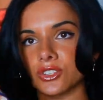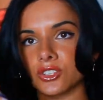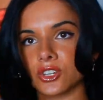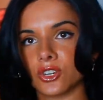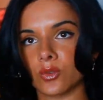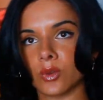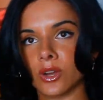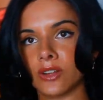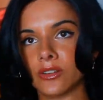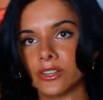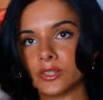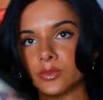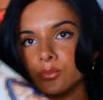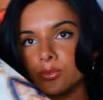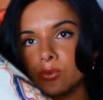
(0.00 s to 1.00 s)
The skirt, while it
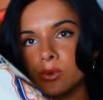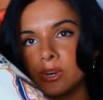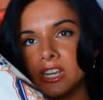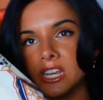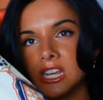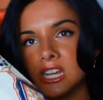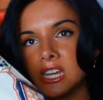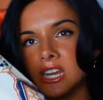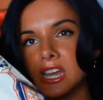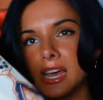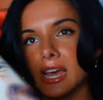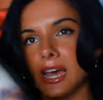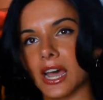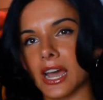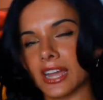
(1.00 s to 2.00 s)
is pretty,
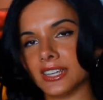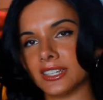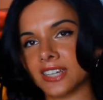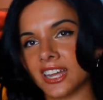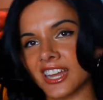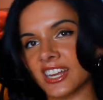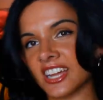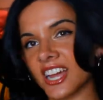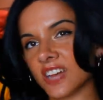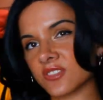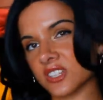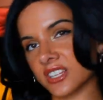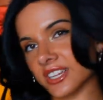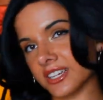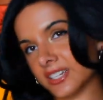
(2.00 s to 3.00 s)
I kind of have
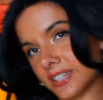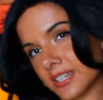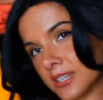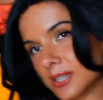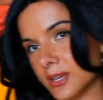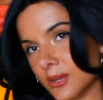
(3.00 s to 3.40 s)
to like